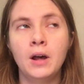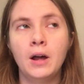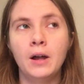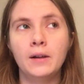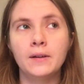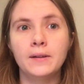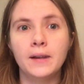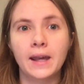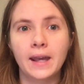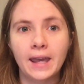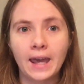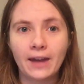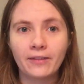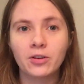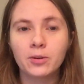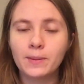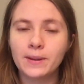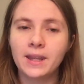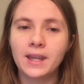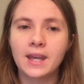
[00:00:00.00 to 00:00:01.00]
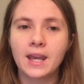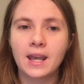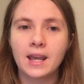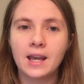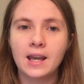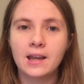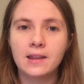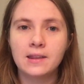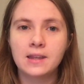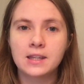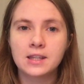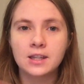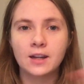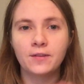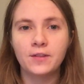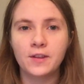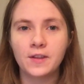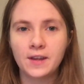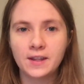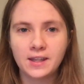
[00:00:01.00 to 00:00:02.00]
like everybody can get the stuff
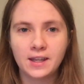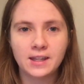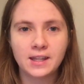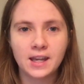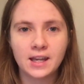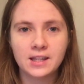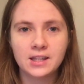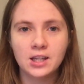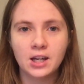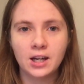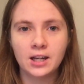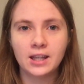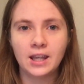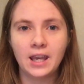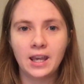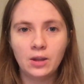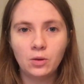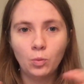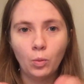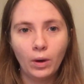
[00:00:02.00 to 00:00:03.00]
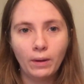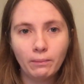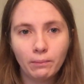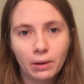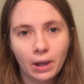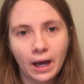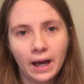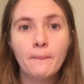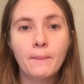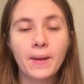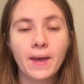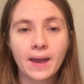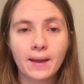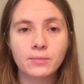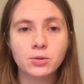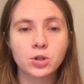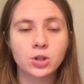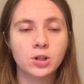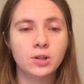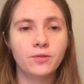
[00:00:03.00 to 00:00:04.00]
that they need to get done in one plot. But I am
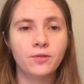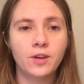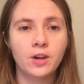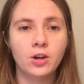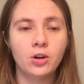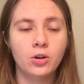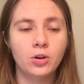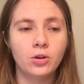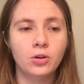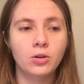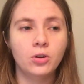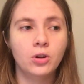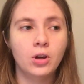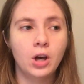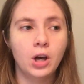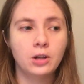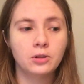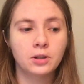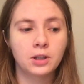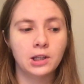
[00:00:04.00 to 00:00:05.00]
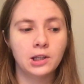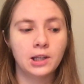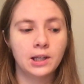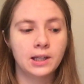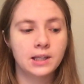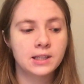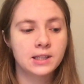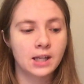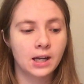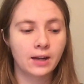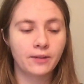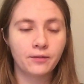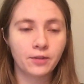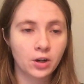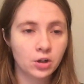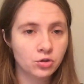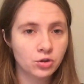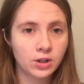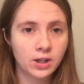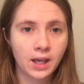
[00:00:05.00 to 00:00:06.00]
starting to feel a little like stuck and
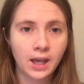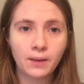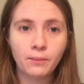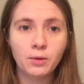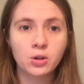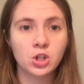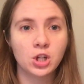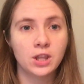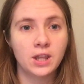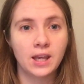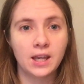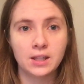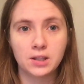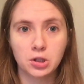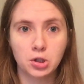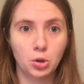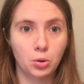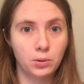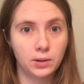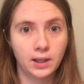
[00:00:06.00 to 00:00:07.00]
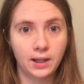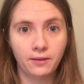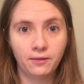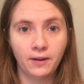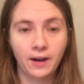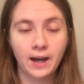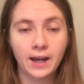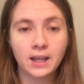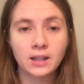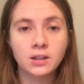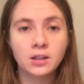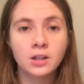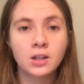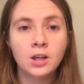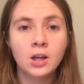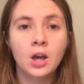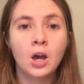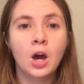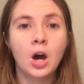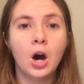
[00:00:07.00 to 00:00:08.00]
frustrated again, which I think is totally fine.
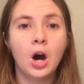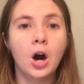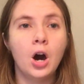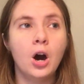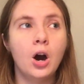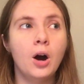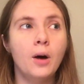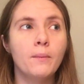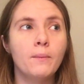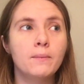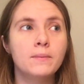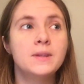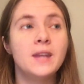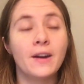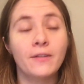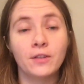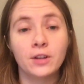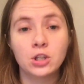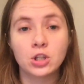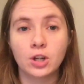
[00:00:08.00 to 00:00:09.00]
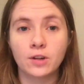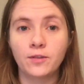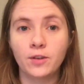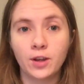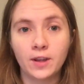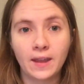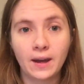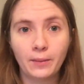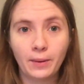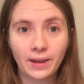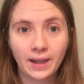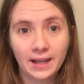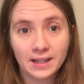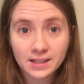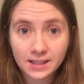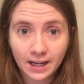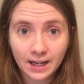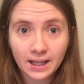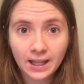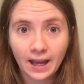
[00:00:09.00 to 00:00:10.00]
Definitely started feeling that way last
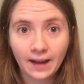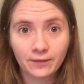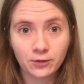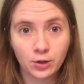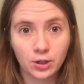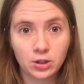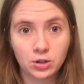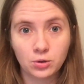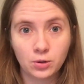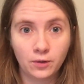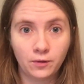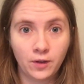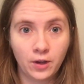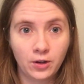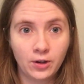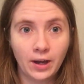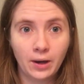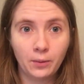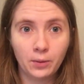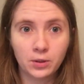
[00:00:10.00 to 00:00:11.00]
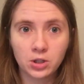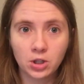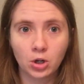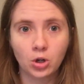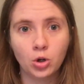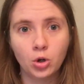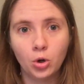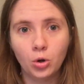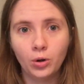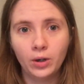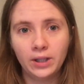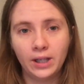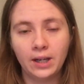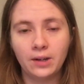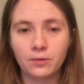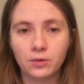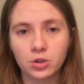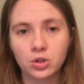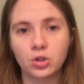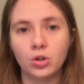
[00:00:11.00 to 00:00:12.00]
night after I'd sort of figured out what's our goal and end
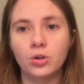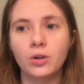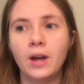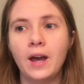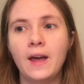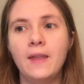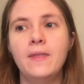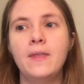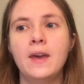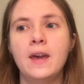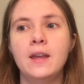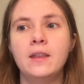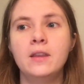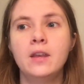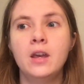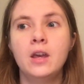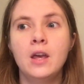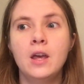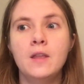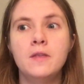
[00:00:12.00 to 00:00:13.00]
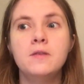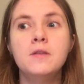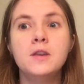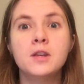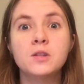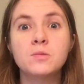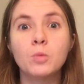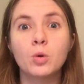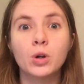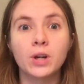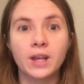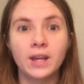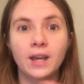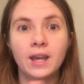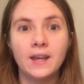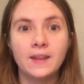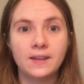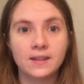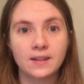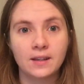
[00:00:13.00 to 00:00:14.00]
result, and then this morning
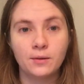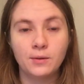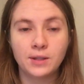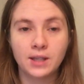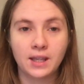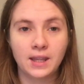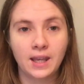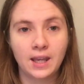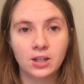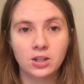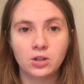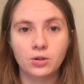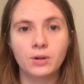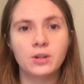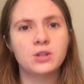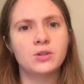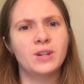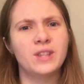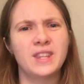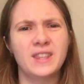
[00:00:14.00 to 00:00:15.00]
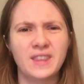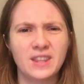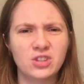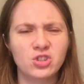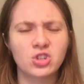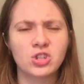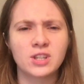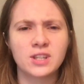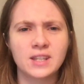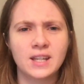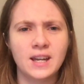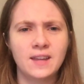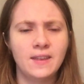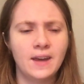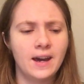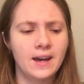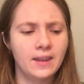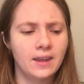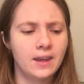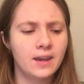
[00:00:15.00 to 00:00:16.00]
again as I was getting into it. So I think that's just a sign that
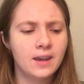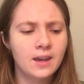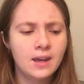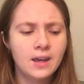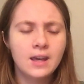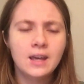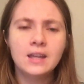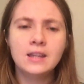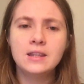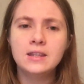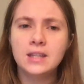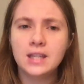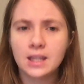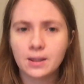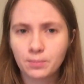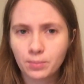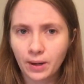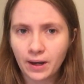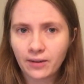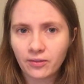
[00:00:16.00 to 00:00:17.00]
I like need a break